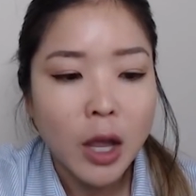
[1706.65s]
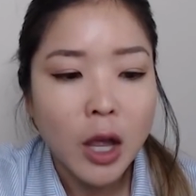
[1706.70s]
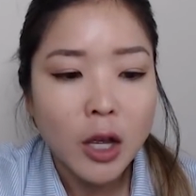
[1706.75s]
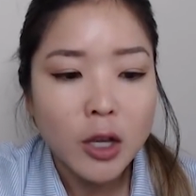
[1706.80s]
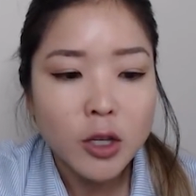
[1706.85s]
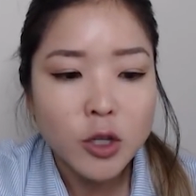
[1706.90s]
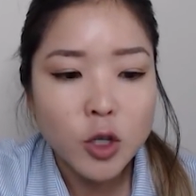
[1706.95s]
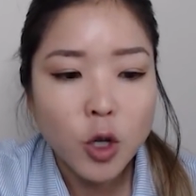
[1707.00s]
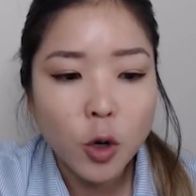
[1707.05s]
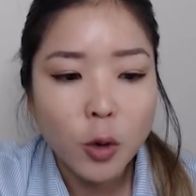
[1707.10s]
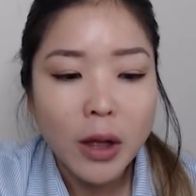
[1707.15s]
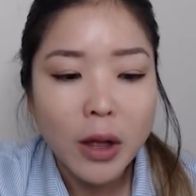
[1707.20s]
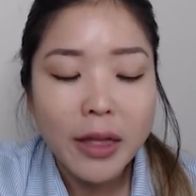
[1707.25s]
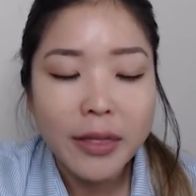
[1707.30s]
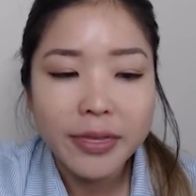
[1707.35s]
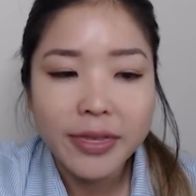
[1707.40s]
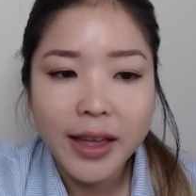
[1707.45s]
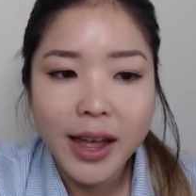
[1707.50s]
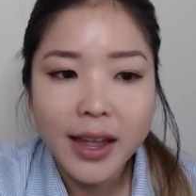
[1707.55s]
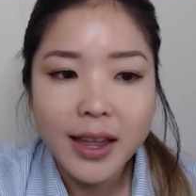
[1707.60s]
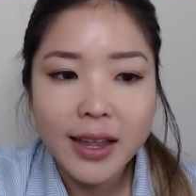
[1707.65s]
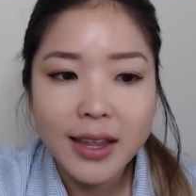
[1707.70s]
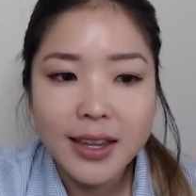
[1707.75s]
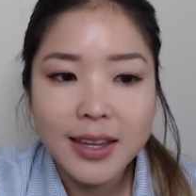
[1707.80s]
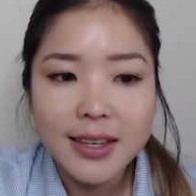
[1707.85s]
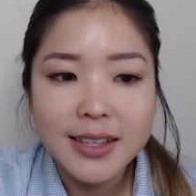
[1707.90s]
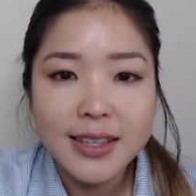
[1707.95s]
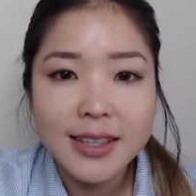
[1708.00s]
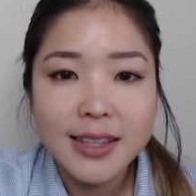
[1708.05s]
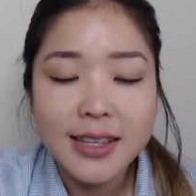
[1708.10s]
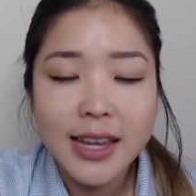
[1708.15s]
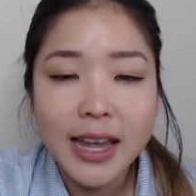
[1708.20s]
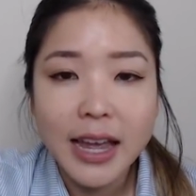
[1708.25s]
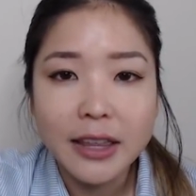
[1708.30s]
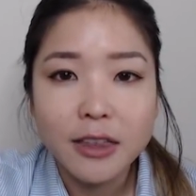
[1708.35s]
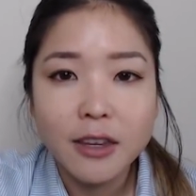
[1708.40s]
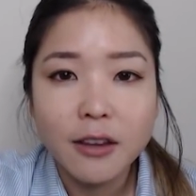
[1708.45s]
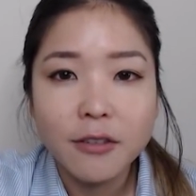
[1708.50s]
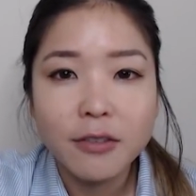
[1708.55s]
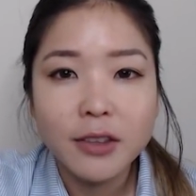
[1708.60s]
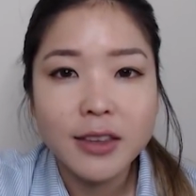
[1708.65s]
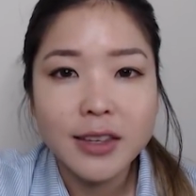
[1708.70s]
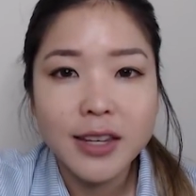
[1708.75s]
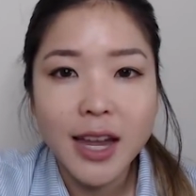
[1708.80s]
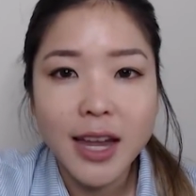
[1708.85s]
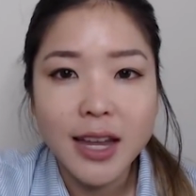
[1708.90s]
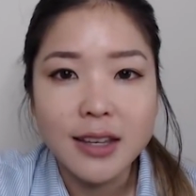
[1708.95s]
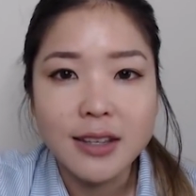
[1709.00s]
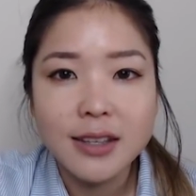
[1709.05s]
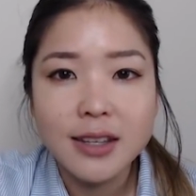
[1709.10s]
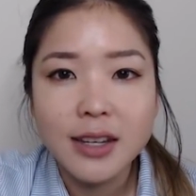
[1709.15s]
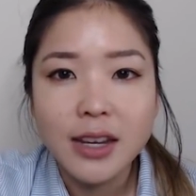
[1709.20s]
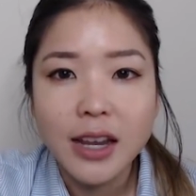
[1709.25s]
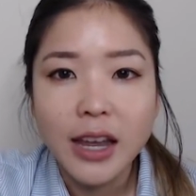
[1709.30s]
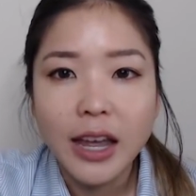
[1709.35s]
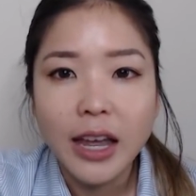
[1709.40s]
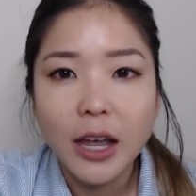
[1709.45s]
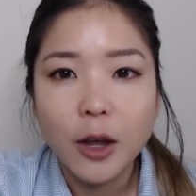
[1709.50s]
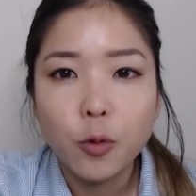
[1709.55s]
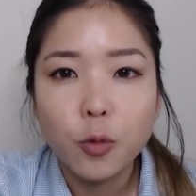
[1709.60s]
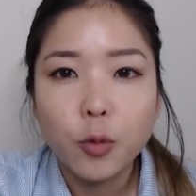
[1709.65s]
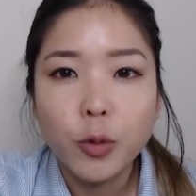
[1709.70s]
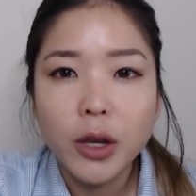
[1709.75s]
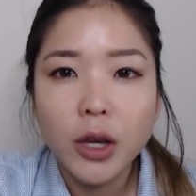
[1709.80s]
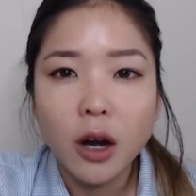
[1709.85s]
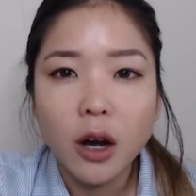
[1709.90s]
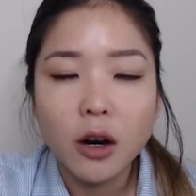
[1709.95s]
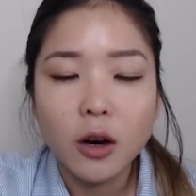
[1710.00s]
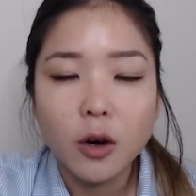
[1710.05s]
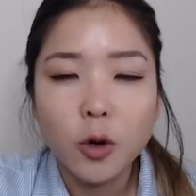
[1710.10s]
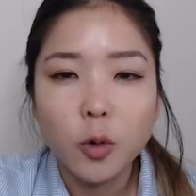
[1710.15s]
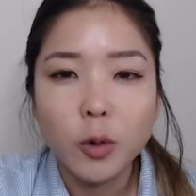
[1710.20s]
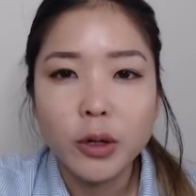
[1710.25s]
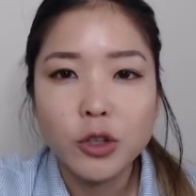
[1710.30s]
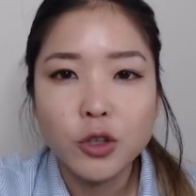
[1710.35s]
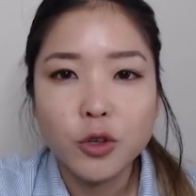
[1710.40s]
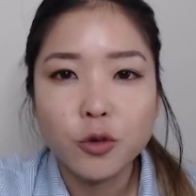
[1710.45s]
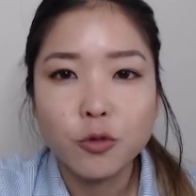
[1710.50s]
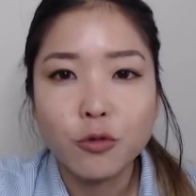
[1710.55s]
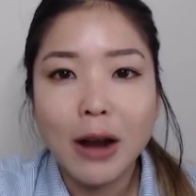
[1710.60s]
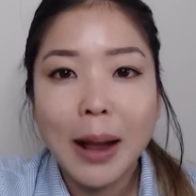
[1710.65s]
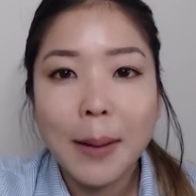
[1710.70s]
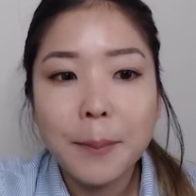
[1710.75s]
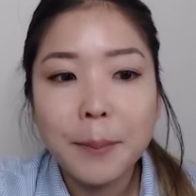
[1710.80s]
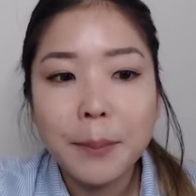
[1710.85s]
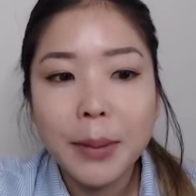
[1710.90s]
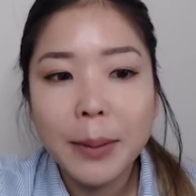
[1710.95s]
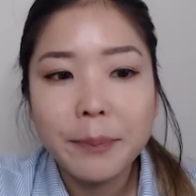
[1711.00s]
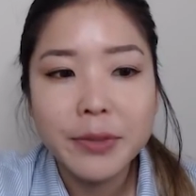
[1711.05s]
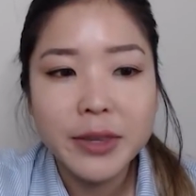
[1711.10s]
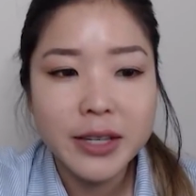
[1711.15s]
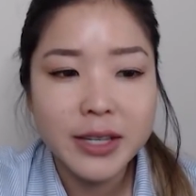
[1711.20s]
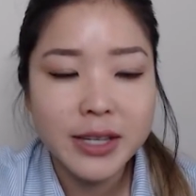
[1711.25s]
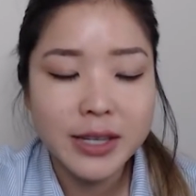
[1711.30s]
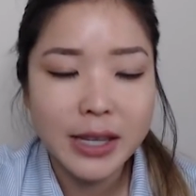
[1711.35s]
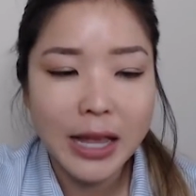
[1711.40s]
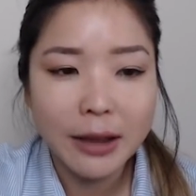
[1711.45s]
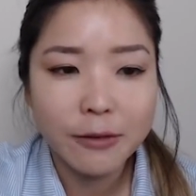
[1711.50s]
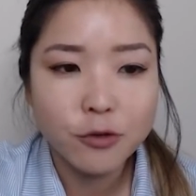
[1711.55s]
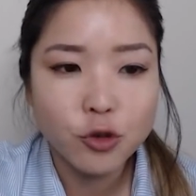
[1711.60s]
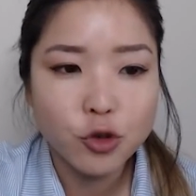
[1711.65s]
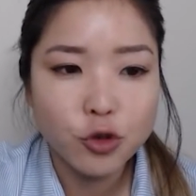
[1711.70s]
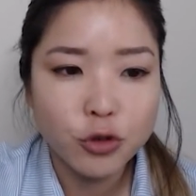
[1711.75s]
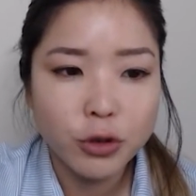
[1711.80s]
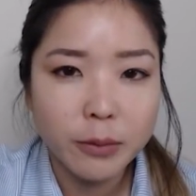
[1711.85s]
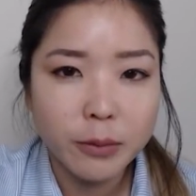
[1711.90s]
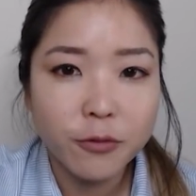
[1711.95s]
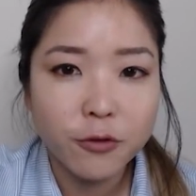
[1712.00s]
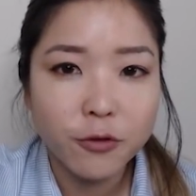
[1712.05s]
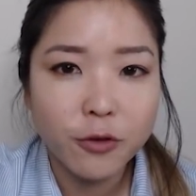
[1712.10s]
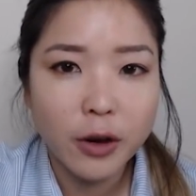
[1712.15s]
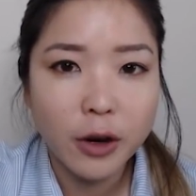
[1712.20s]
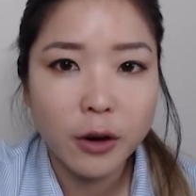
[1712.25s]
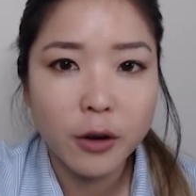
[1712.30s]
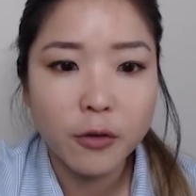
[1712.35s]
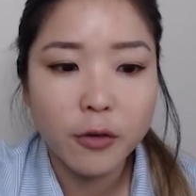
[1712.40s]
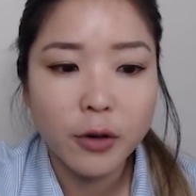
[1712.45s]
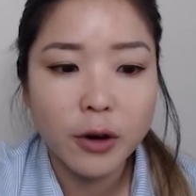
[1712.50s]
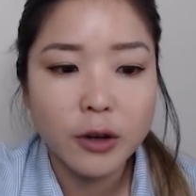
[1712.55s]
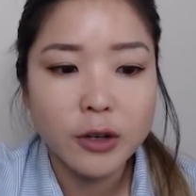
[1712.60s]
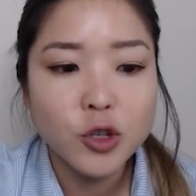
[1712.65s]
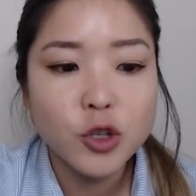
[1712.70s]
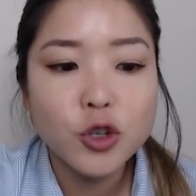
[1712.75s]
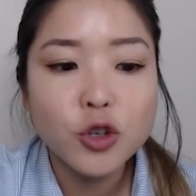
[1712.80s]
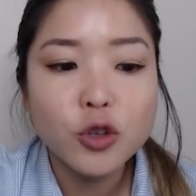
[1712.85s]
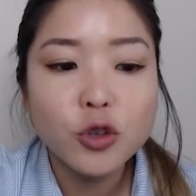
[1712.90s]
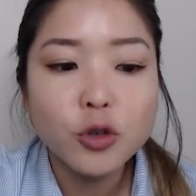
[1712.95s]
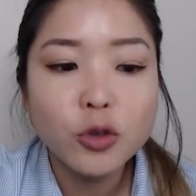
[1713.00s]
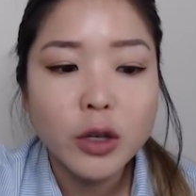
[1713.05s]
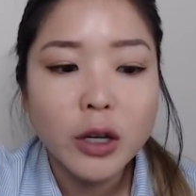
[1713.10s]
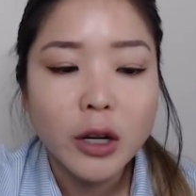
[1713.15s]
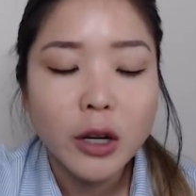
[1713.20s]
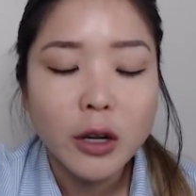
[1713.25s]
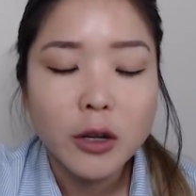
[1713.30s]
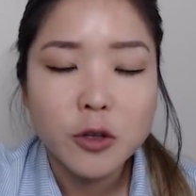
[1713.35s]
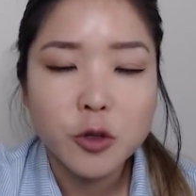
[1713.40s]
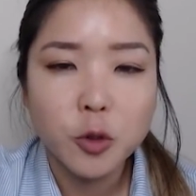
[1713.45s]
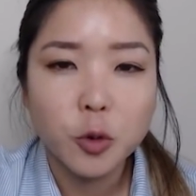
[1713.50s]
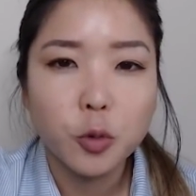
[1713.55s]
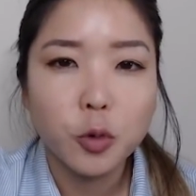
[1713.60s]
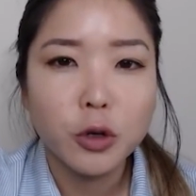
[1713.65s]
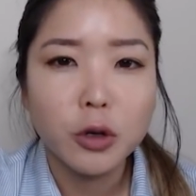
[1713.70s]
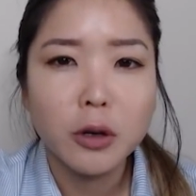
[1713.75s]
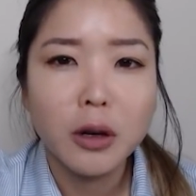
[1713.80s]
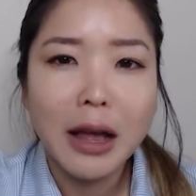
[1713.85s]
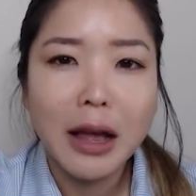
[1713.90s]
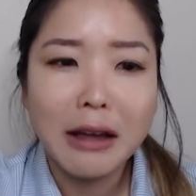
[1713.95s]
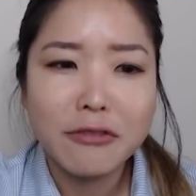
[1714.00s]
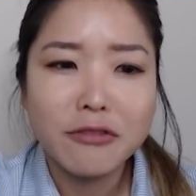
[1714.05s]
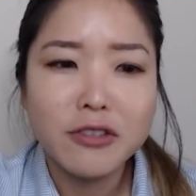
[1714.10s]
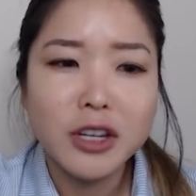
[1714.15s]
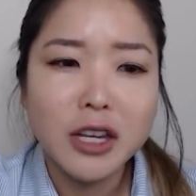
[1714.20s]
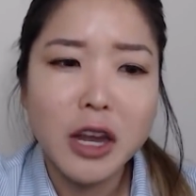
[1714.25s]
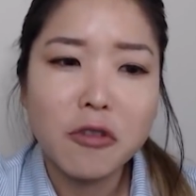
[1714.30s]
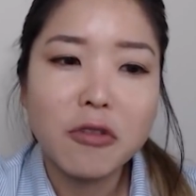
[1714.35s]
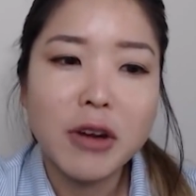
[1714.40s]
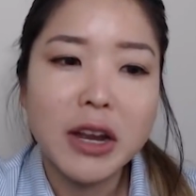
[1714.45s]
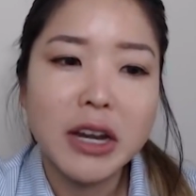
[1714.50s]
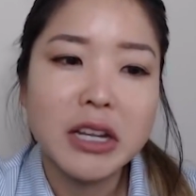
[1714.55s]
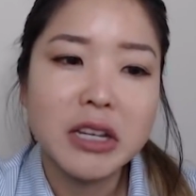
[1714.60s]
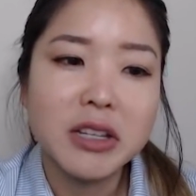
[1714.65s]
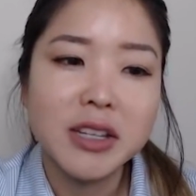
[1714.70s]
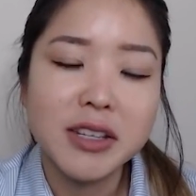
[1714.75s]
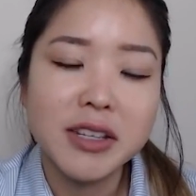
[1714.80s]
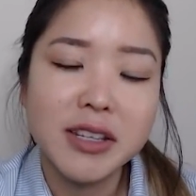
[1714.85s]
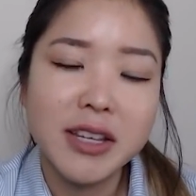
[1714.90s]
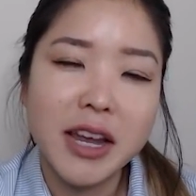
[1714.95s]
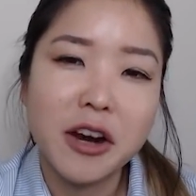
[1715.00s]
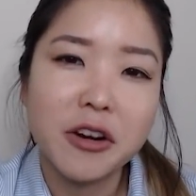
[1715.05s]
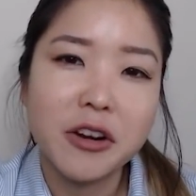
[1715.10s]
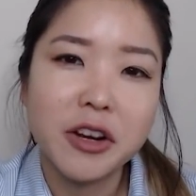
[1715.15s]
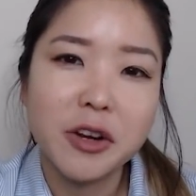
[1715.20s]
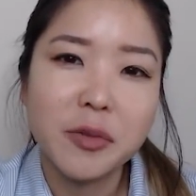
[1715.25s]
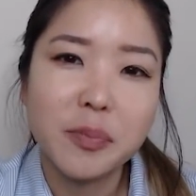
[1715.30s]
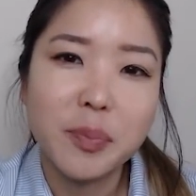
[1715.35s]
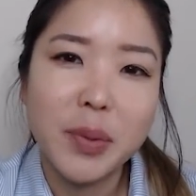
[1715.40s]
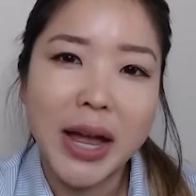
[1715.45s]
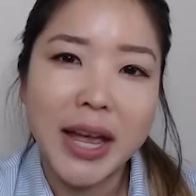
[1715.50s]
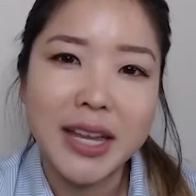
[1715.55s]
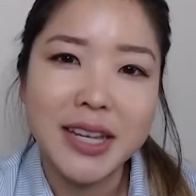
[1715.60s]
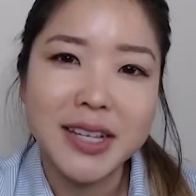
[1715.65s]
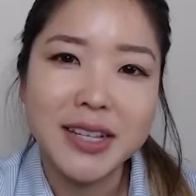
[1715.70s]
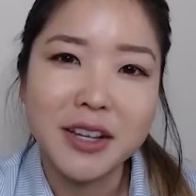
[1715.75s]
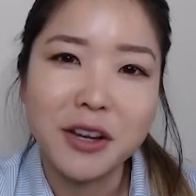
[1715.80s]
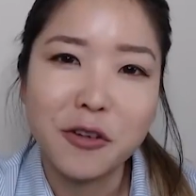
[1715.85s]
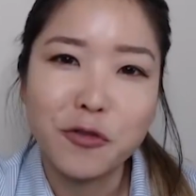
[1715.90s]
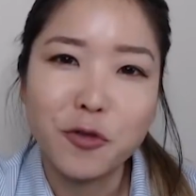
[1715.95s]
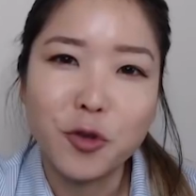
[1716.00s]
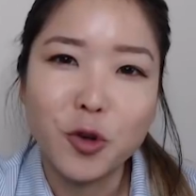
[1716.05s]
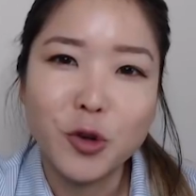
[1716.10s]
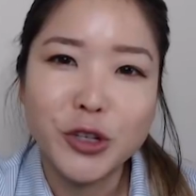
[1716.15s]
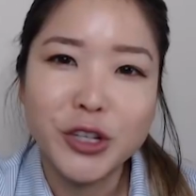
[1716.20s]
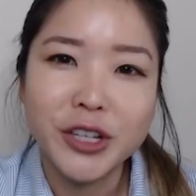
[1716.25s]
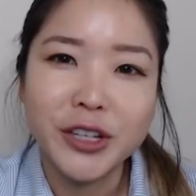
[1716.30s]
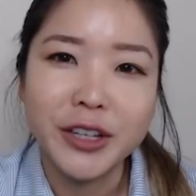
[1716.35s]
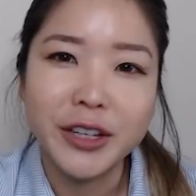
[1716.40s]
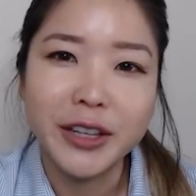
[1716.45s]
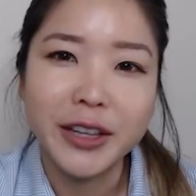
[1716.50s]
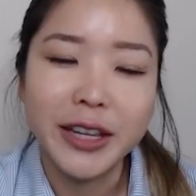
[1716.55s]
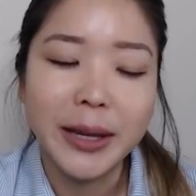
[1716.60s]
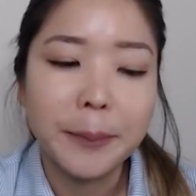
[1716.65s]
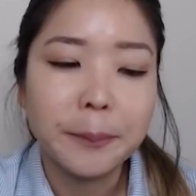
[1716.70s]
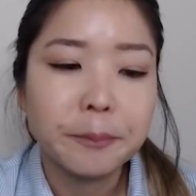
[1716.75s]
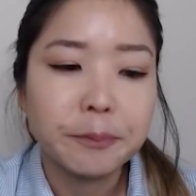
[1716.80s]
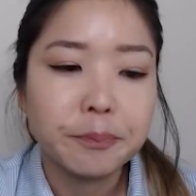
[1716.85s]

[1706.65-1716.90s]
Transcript: So that is the end of the test, and we are going to wrap up this live stream very, very soon. So we'll have to get ready to say our goodbyes, unfortunately.